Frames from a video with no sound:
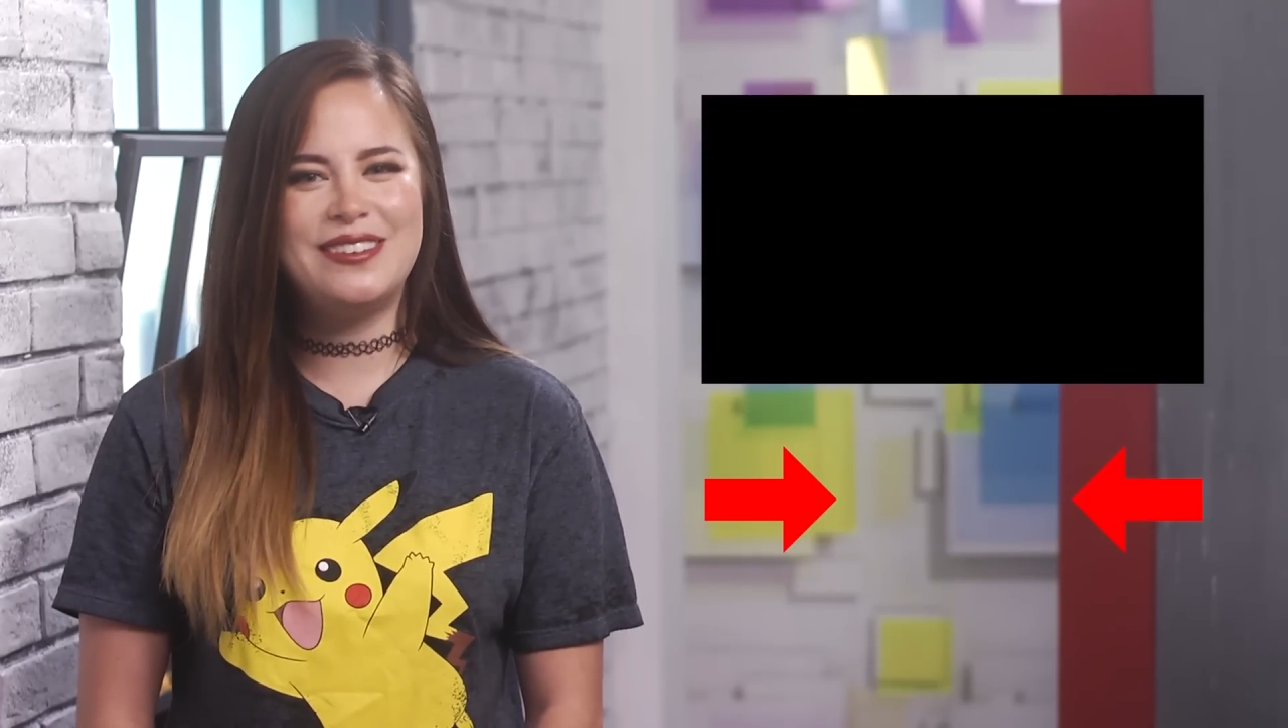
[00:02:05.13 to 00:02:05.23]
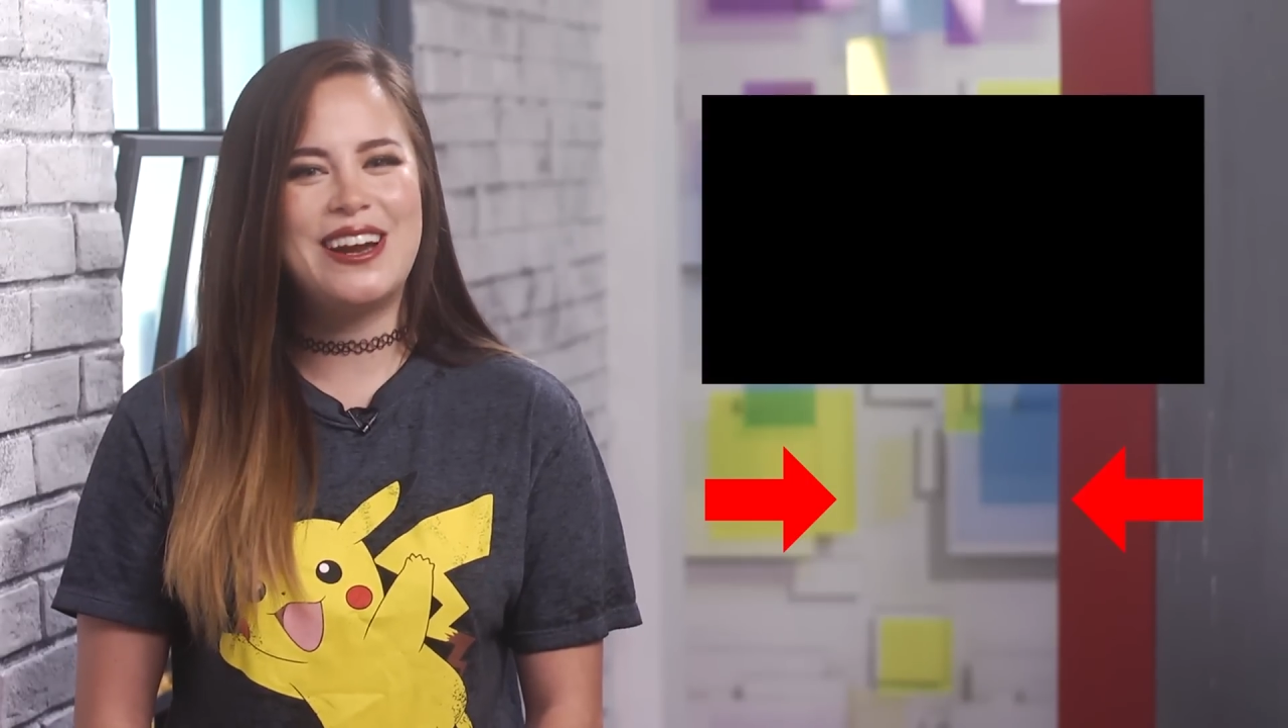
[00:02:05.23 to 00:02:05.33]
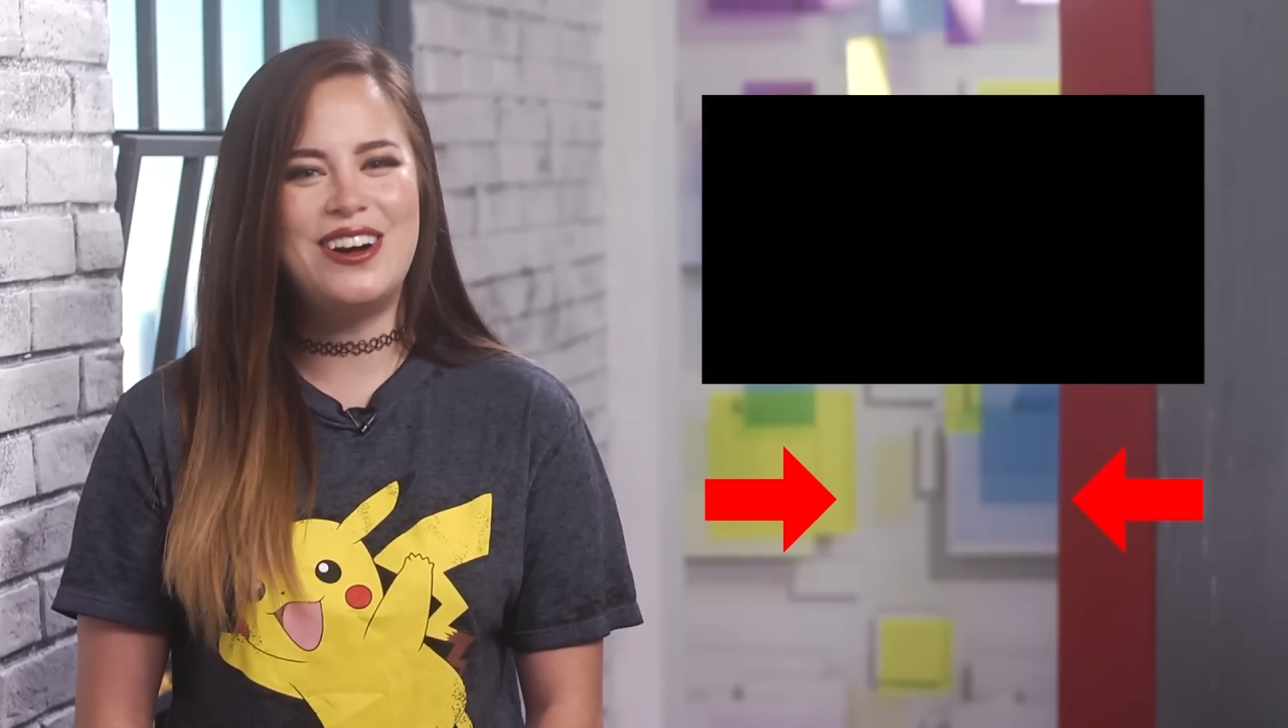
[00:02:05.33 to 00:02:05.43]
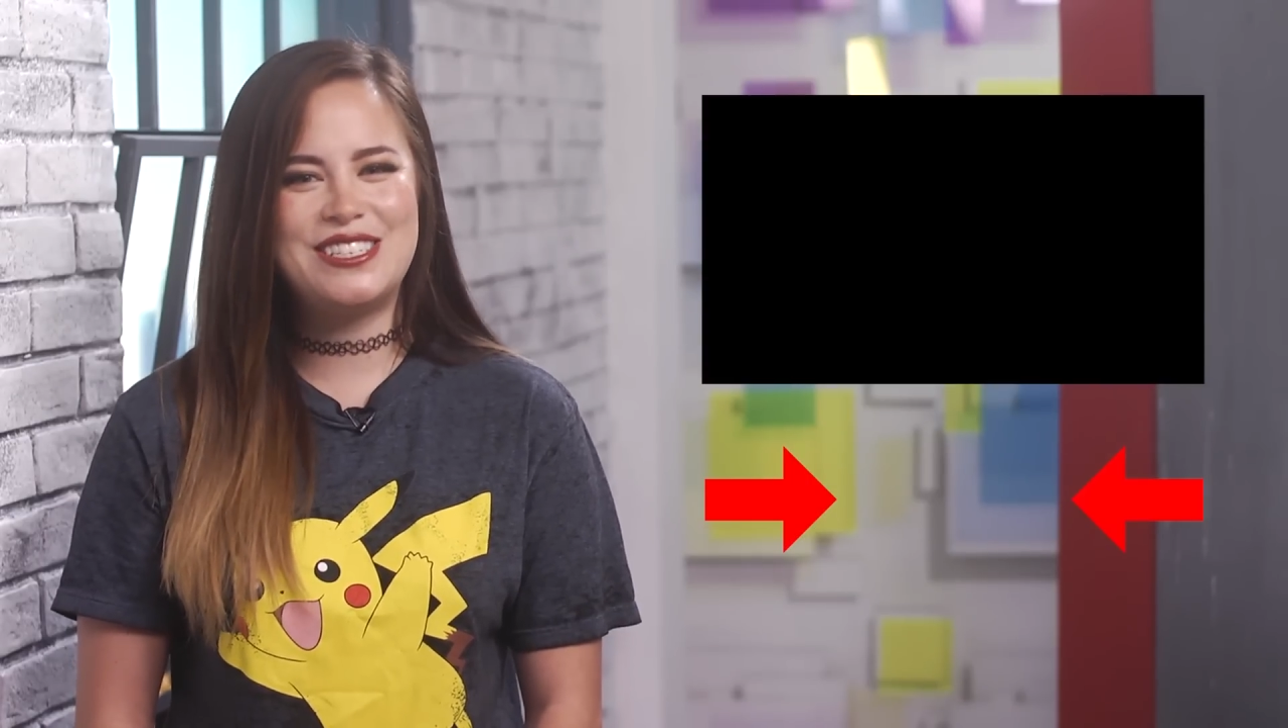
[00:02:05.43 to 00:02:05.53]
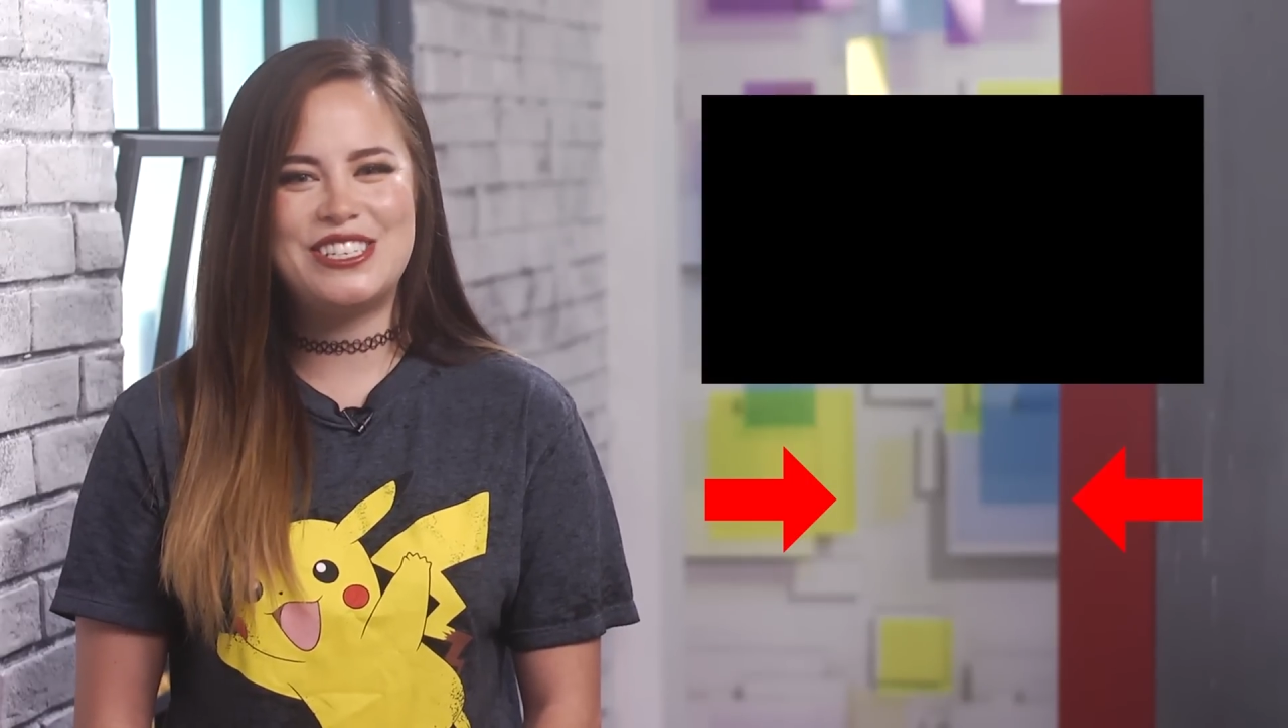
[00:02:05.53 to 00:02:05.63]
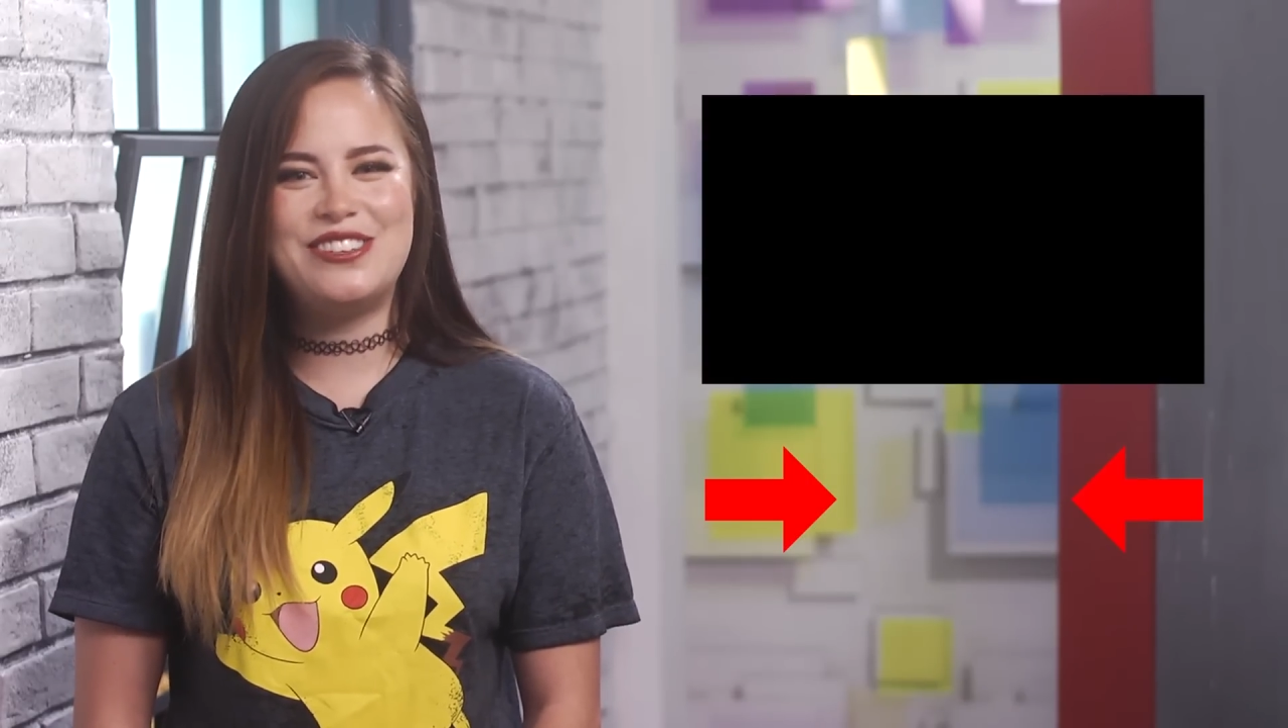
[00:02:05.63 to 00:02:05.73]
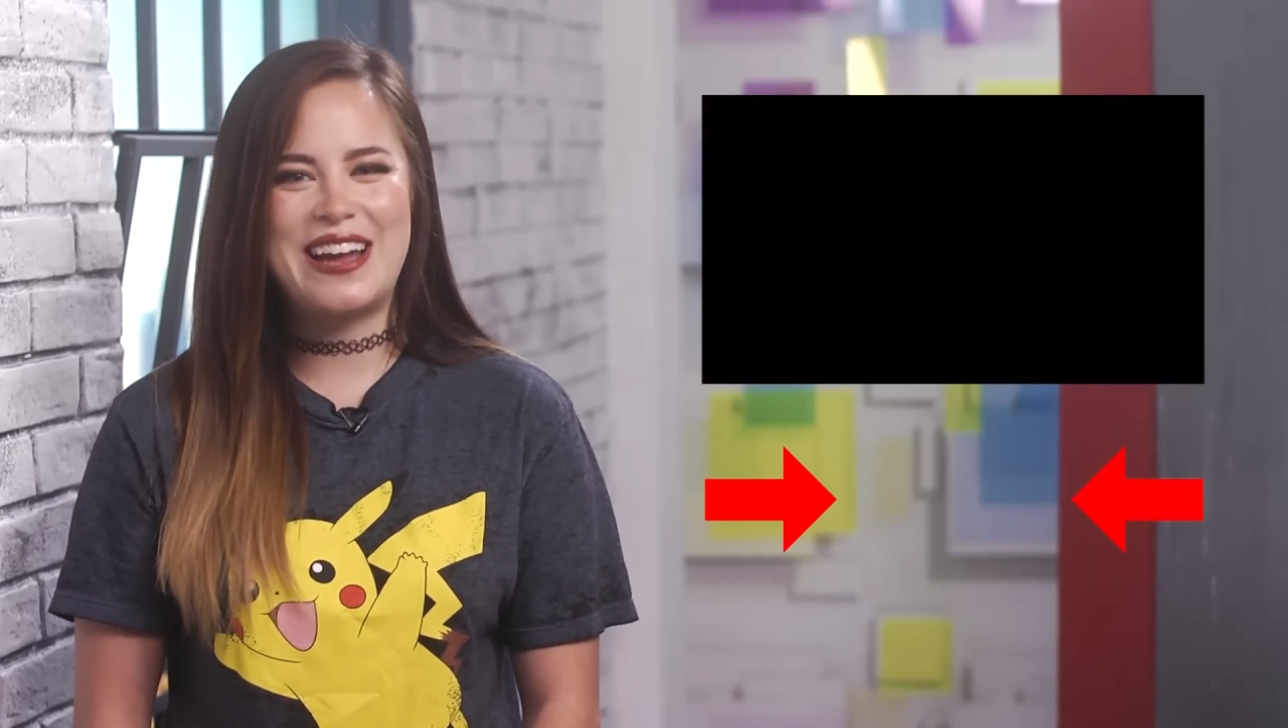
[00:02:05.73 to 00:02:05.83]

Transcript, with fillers: and I'll see you